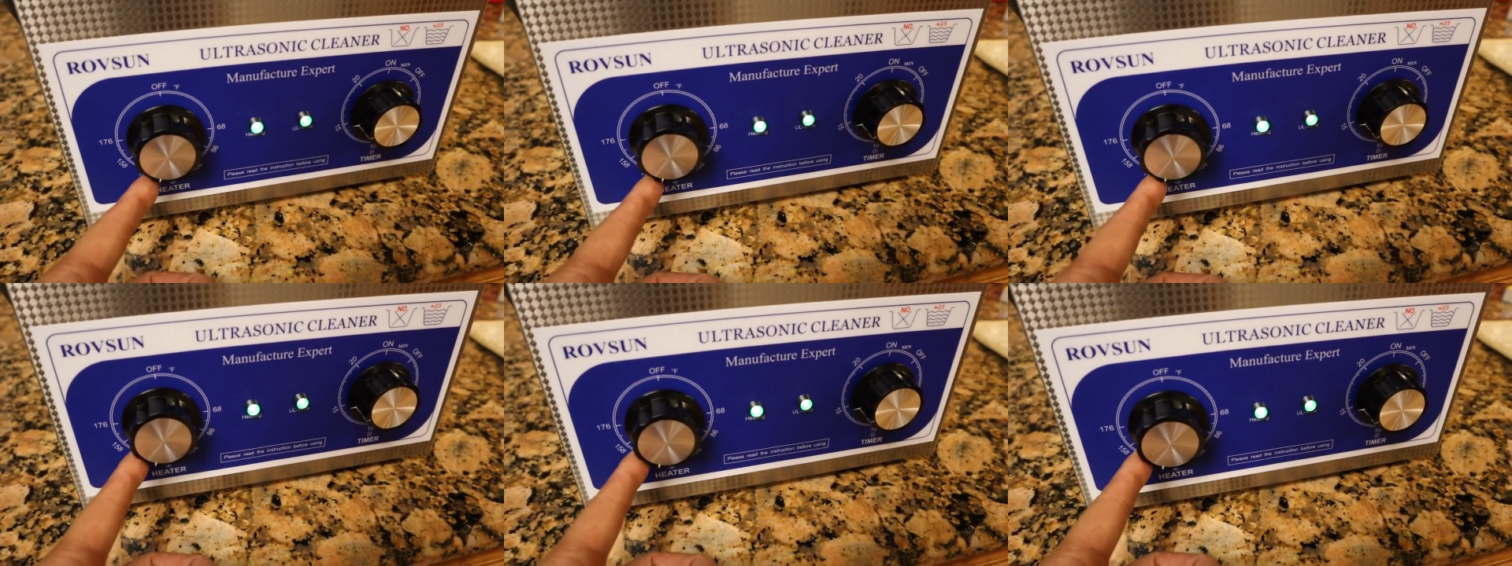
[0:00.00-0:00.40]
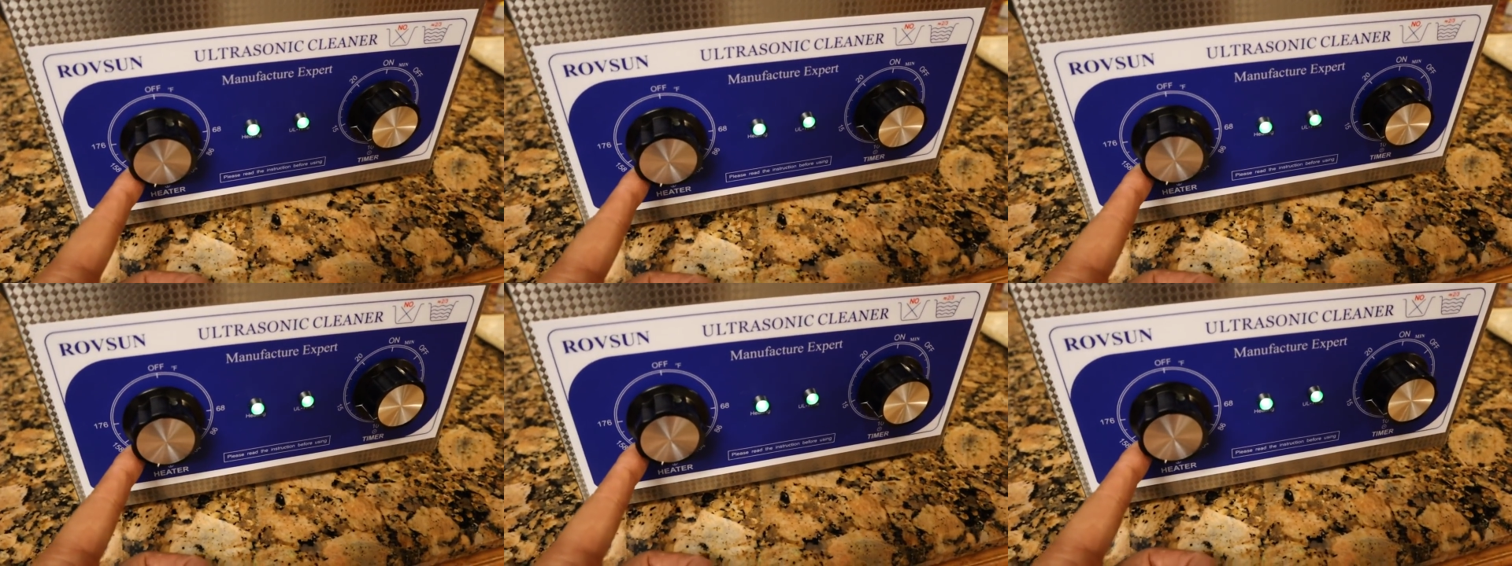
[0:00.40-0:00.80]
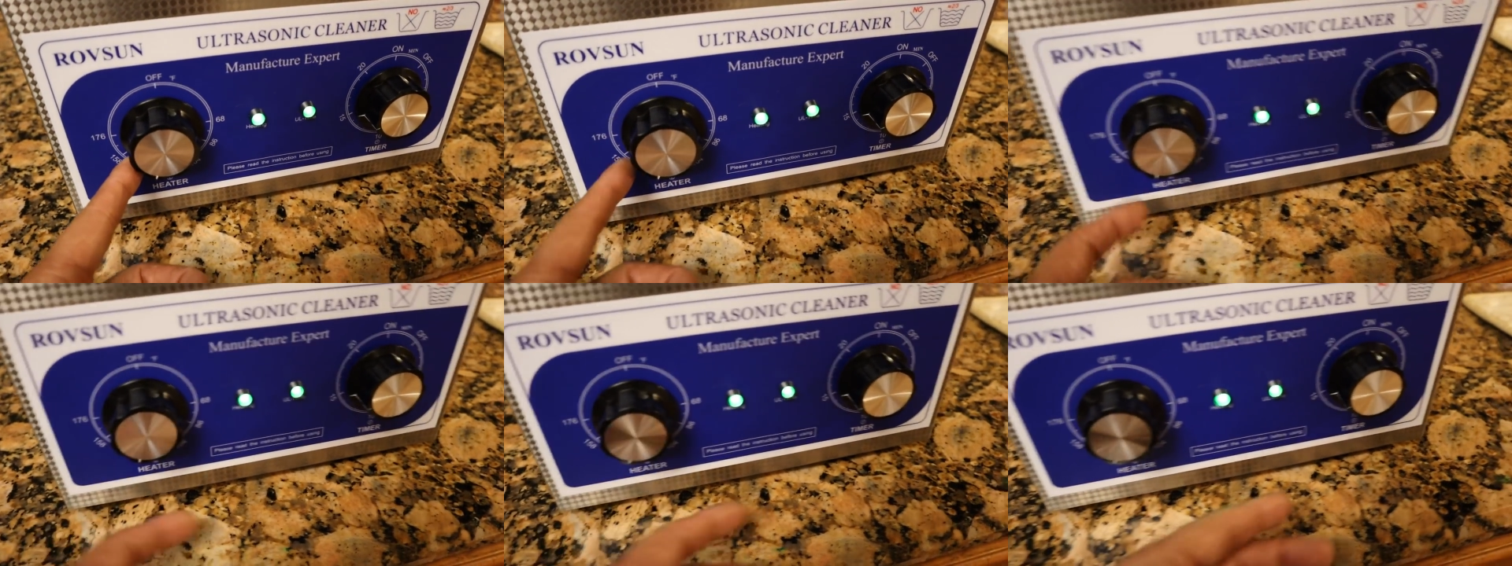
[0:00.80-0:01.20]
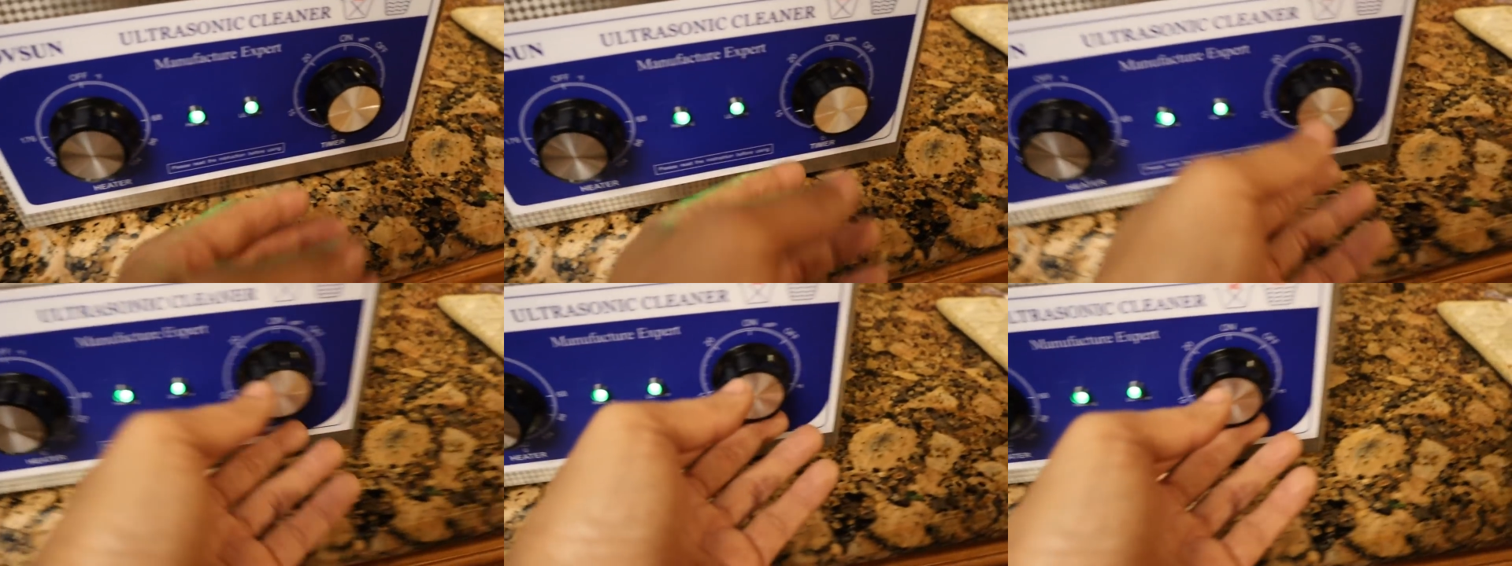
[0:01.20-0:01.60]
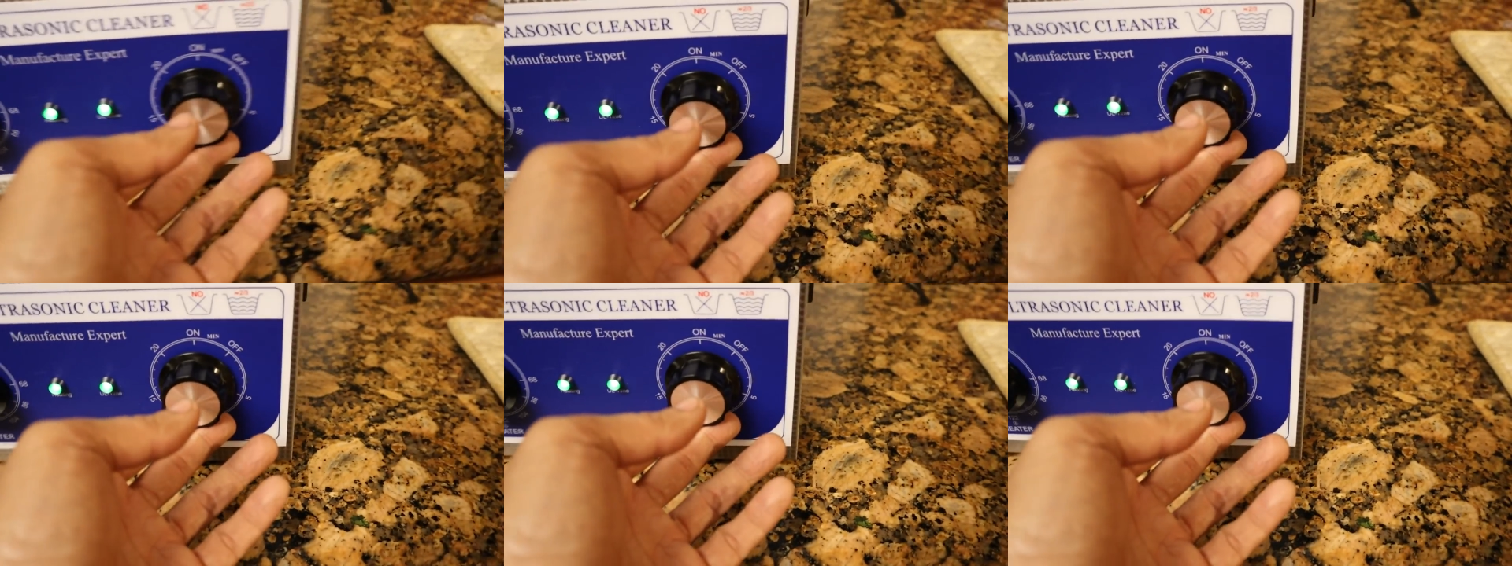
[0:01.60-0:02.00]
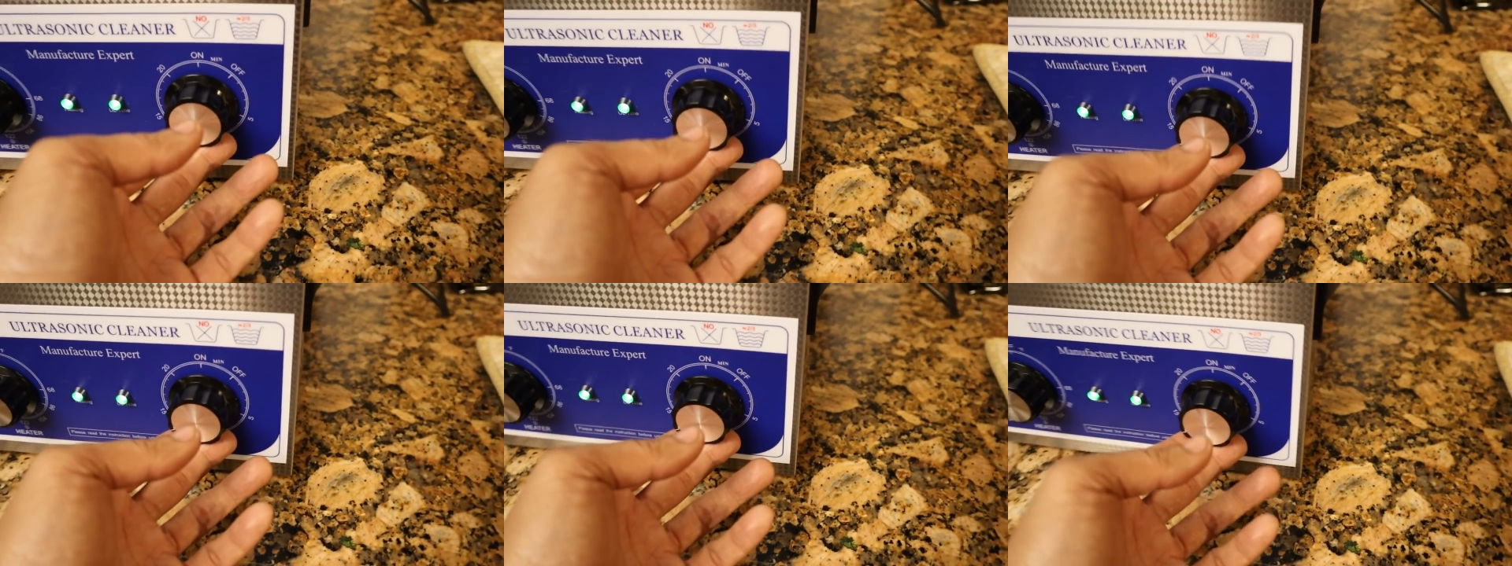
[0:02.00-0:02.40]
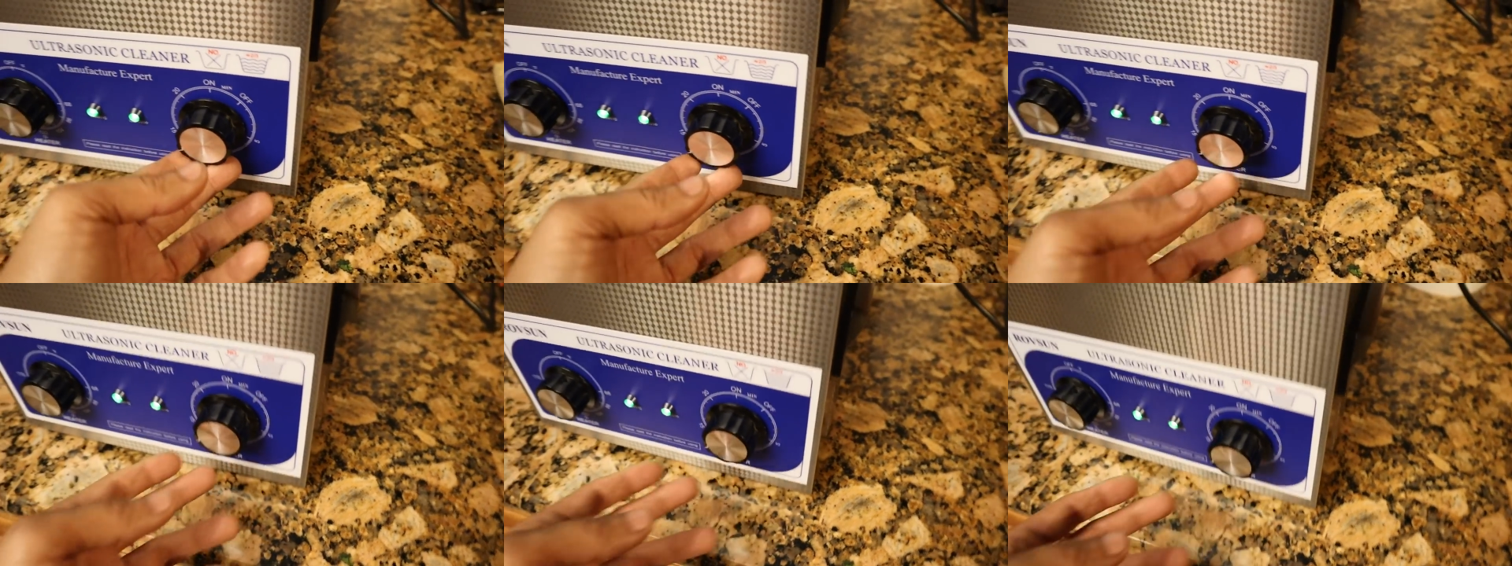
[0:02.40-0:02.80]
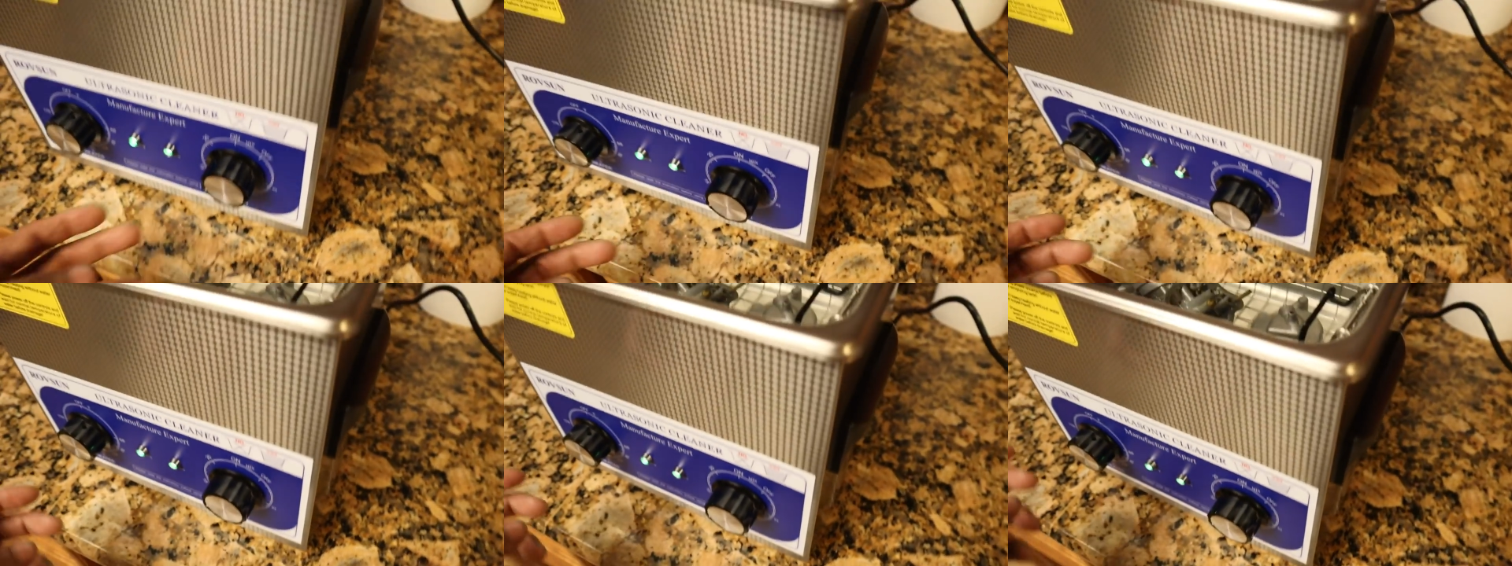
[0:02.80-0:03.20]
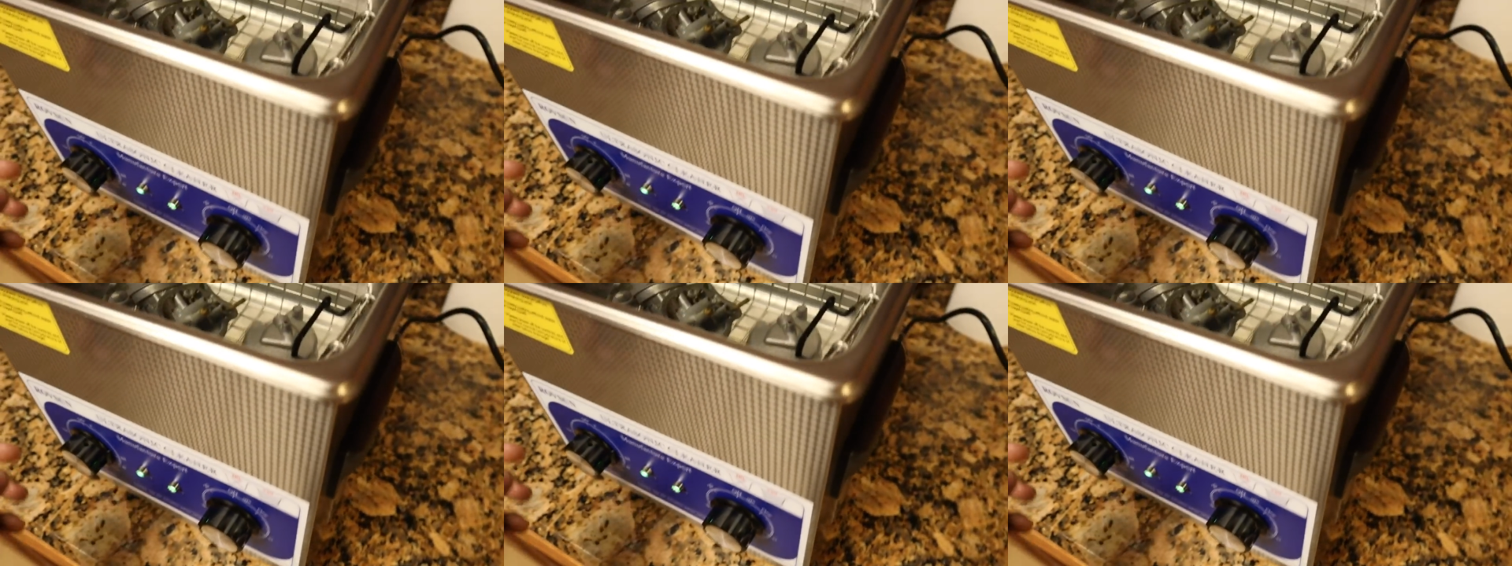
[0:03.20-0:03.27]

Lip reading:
Nobody's mouth can be seen.